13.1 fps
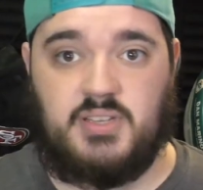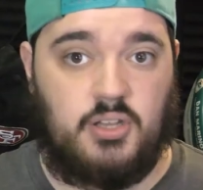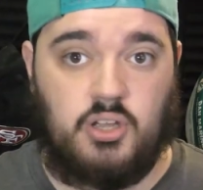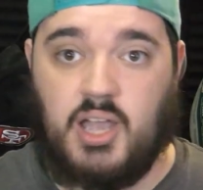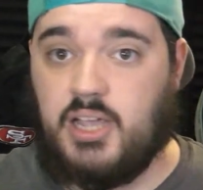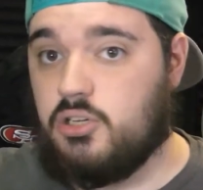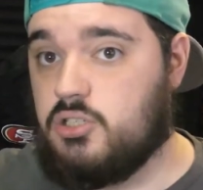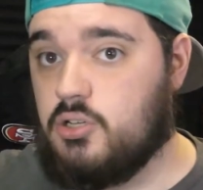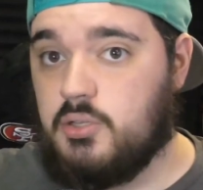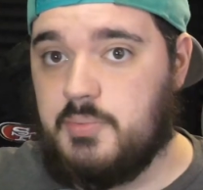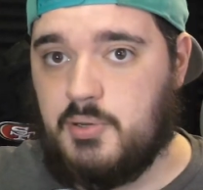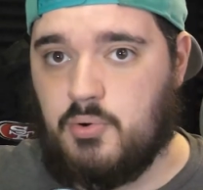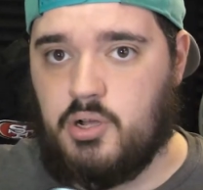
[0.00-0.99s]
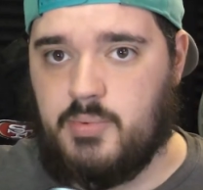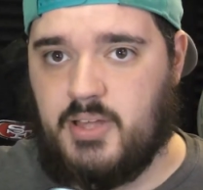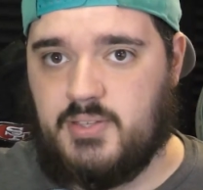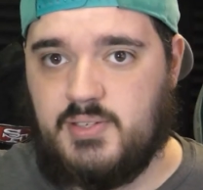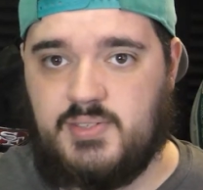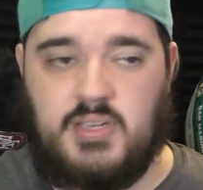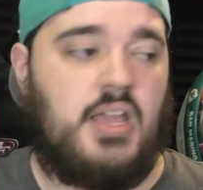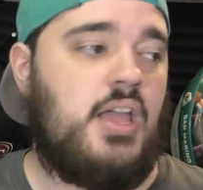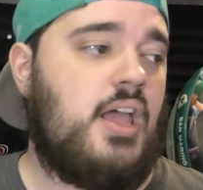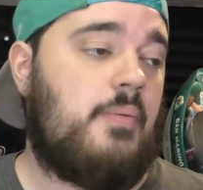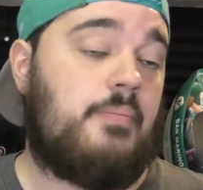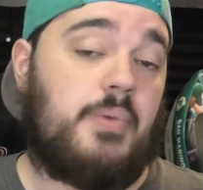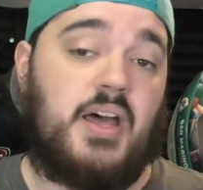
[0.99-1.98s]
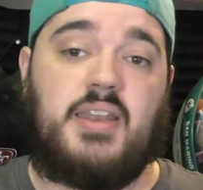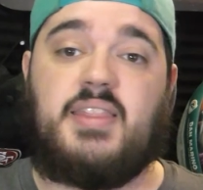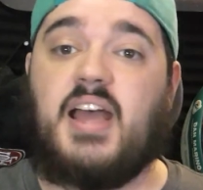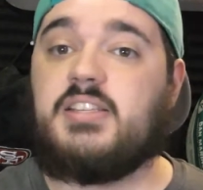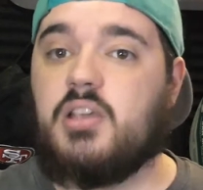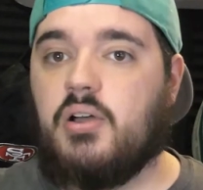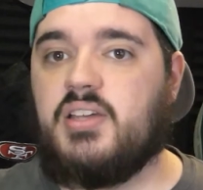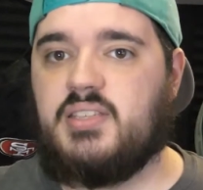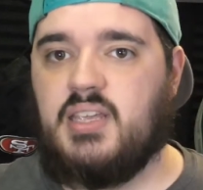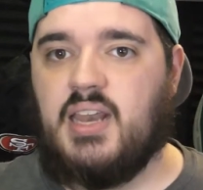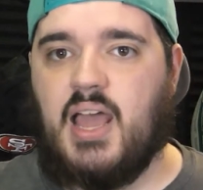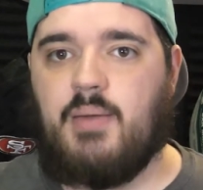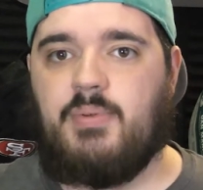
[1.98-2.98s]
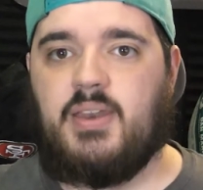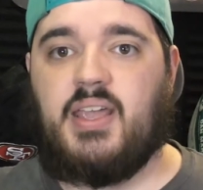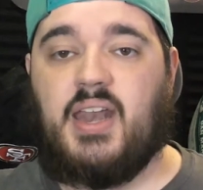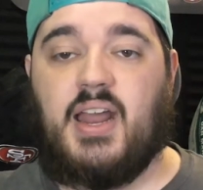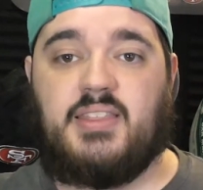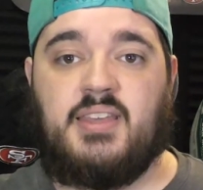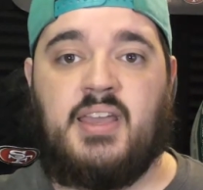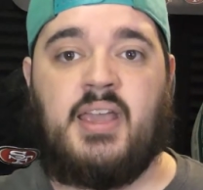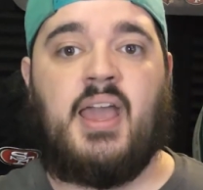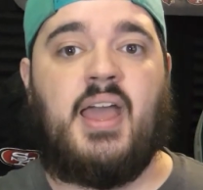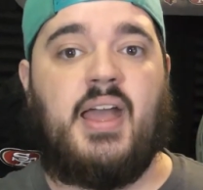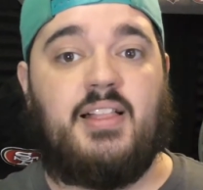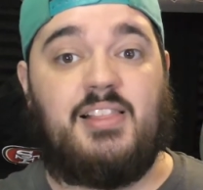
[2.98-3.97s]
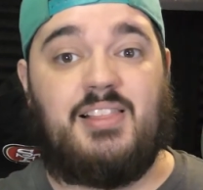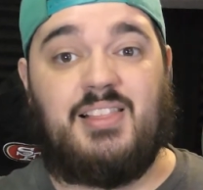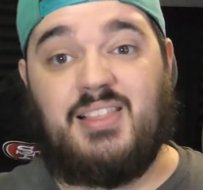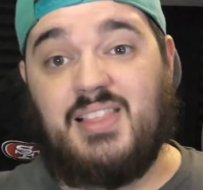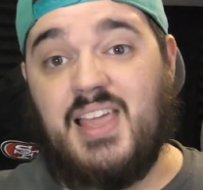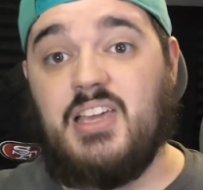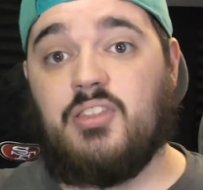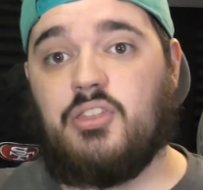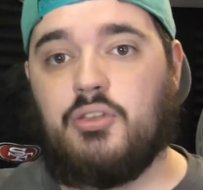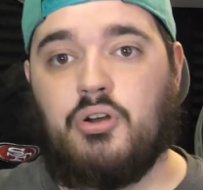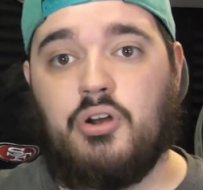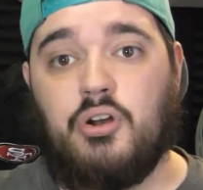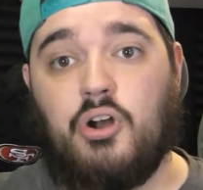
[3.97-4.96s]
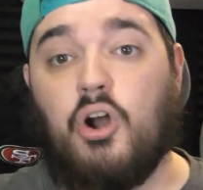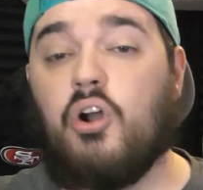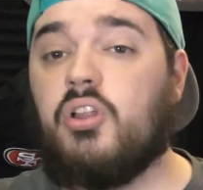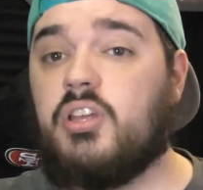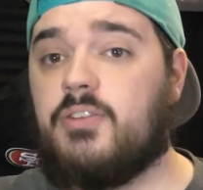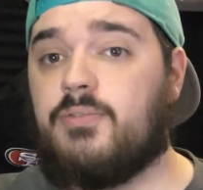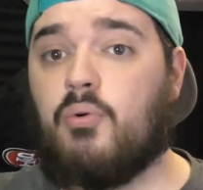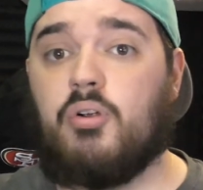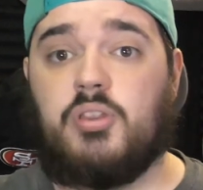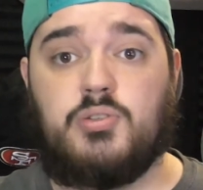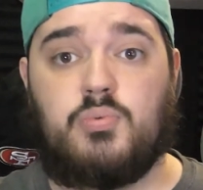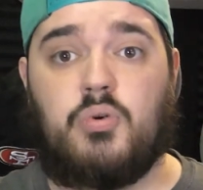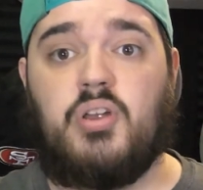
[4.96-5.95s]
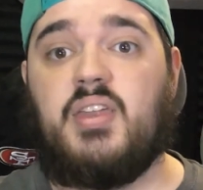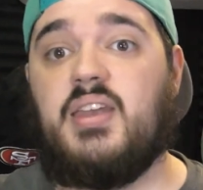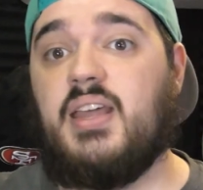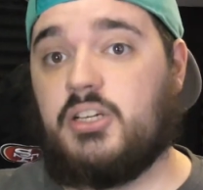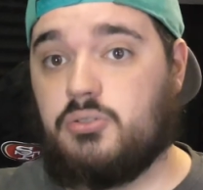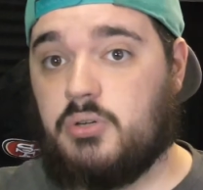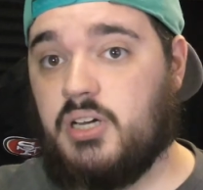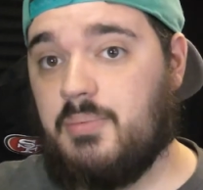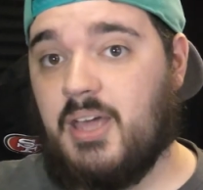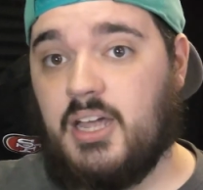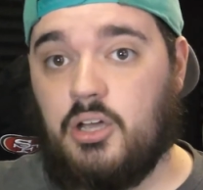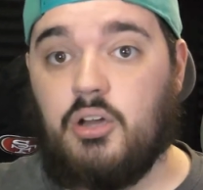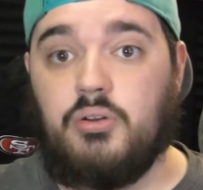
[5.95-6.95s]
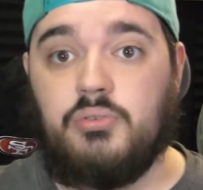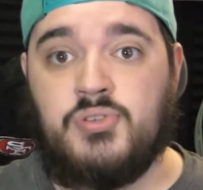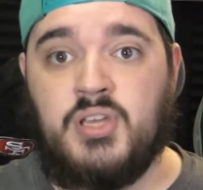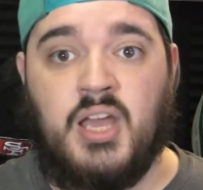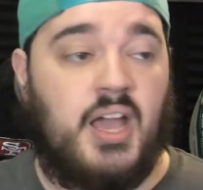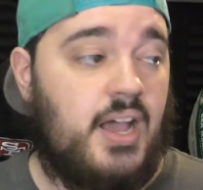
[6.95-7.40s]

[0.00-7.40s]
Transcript: And look, I could totally be wrong about this, but that's how I see it happening. And I think late 3rd, early 4th is where the next running back goes.